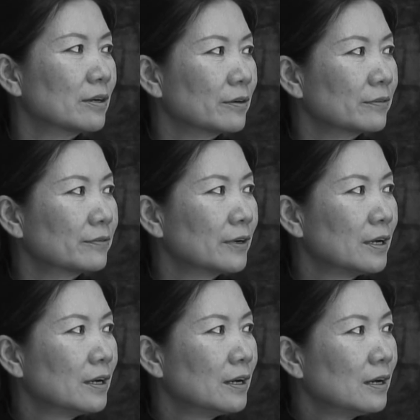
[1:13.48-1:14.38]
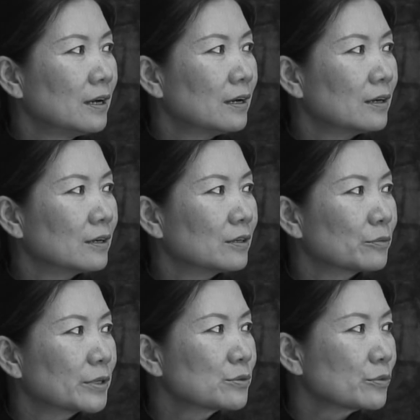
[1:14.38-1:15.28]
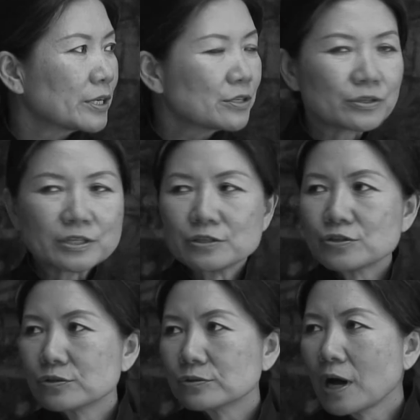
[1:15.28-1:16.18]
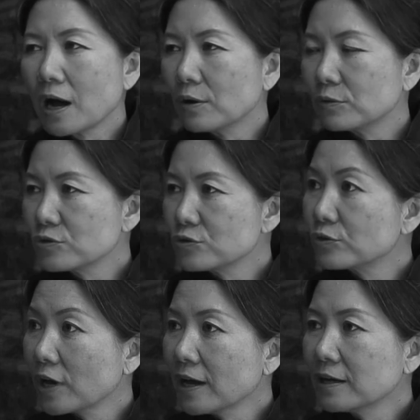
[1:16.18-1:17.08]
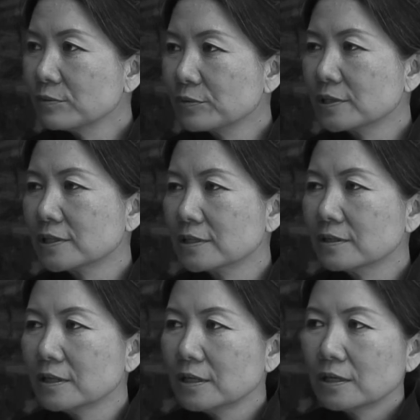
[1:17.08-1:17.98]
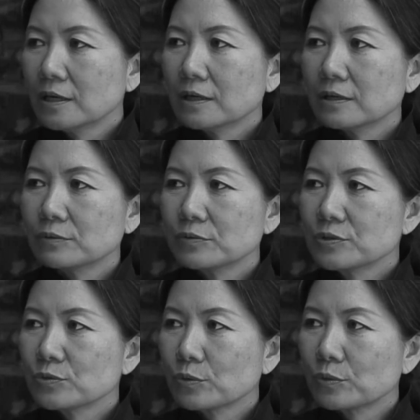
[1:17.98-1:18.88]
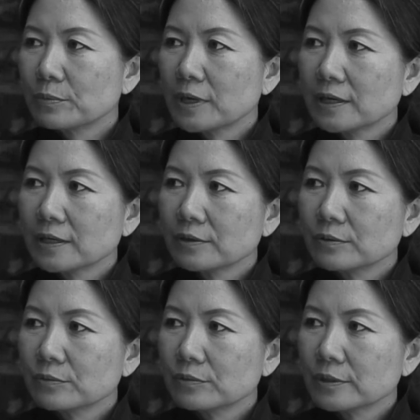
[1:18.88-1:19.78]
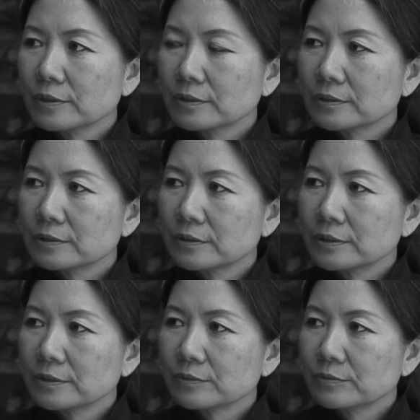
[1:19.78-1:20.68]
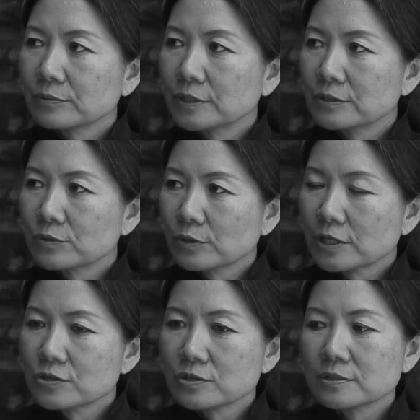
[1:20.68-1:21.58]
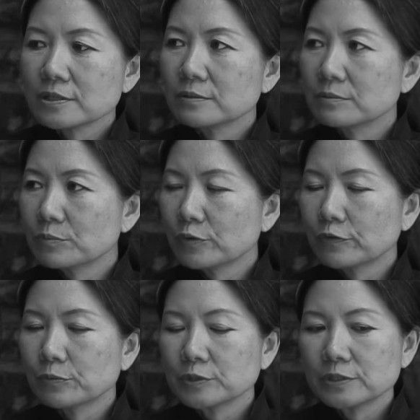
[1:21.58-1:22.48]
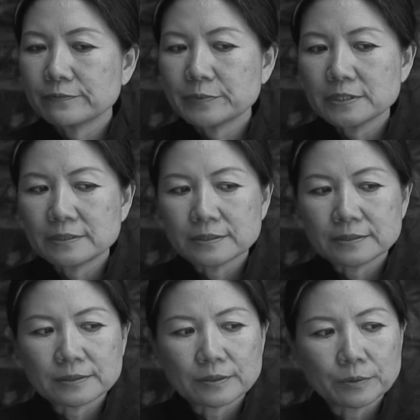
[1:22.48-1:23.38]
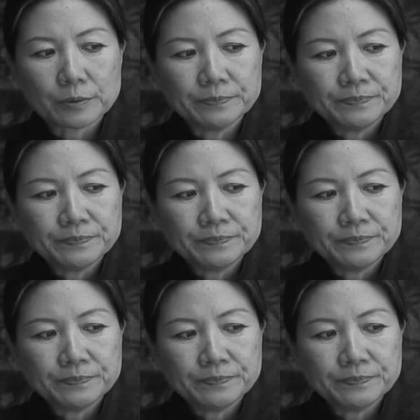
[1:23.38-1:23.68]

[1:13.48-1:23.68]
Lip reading: of restoration issue. How should I really restore my installations and performative pieces? So,